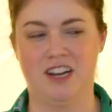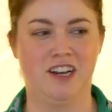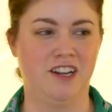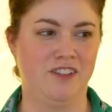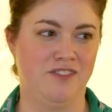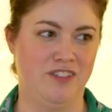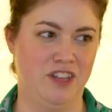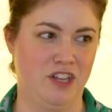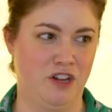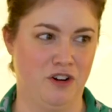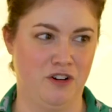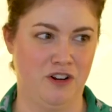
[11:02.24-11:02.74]
any
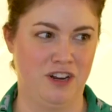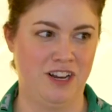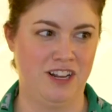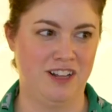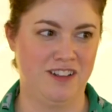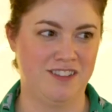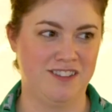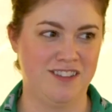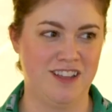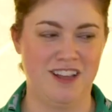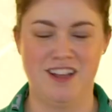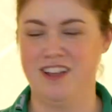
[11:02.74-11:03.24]
of the
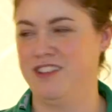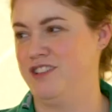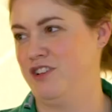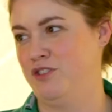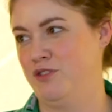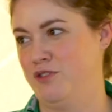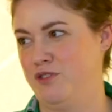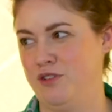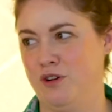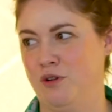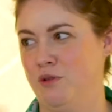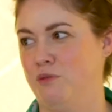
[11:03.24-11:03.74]
ingredients, then
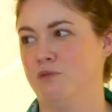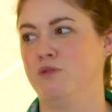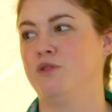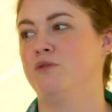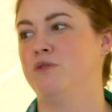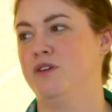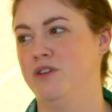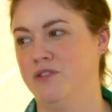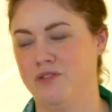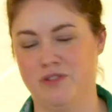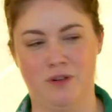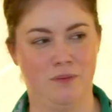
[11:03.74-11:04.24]
you're sort of
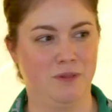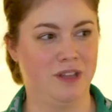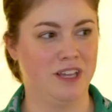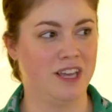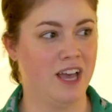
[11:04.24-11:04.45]
ruined from the